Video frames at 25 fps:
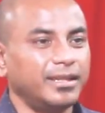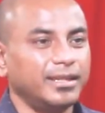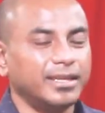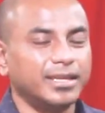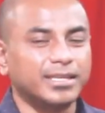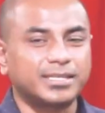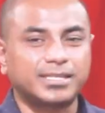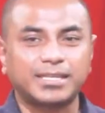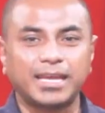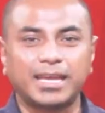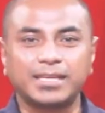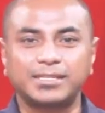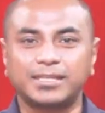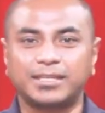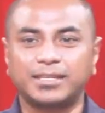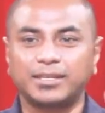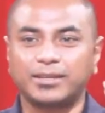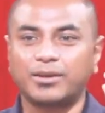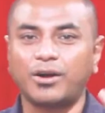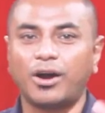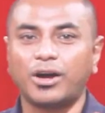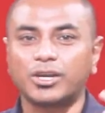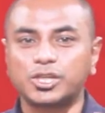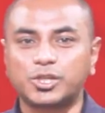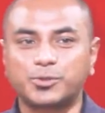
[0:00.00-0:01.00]
He says that the
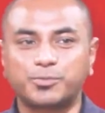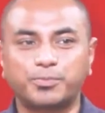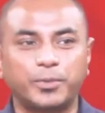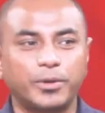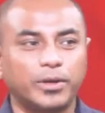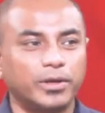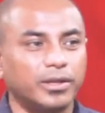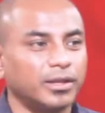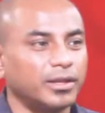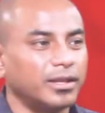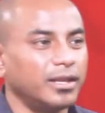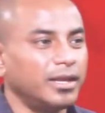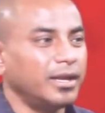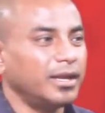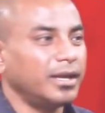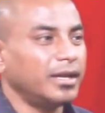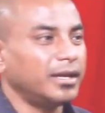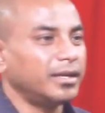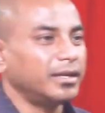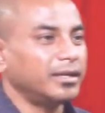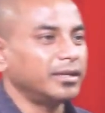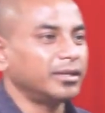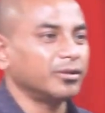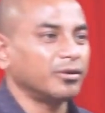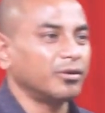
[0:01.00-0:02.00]
gospel,
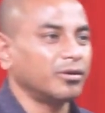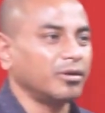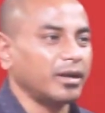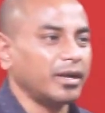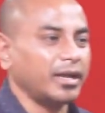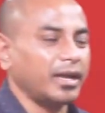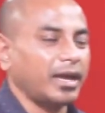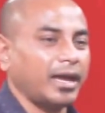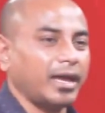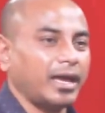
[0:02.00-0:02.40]
you know,